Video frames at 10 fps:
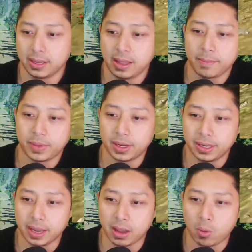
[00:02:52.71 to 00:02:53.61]
but
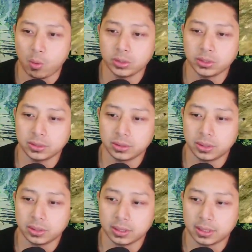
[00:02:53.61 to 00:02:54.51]
yeah, I wasn't
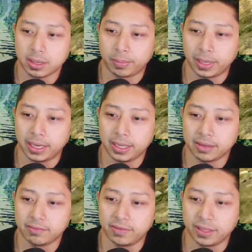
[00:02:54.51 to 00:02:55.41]
completely
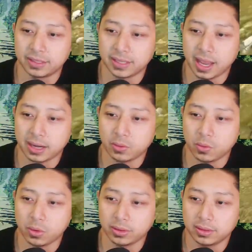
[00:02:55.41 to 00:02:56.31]
convinced at
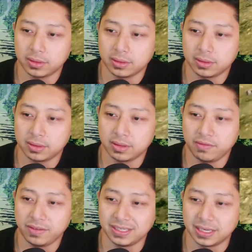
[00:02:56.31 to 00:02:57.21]
what the
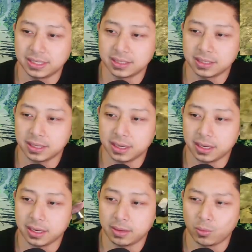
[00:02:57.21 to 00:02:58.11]
physics.
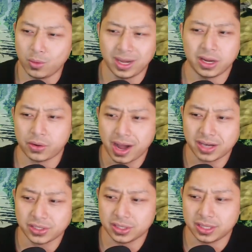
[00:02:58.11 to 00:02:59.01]
When he
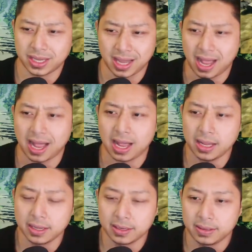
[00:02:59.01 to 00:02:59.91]
crashed the car
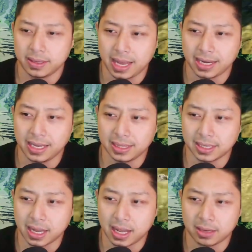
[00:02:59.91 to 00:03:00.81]
and he hit the
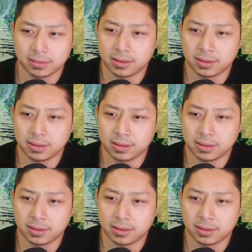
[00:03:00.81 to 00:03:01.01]
car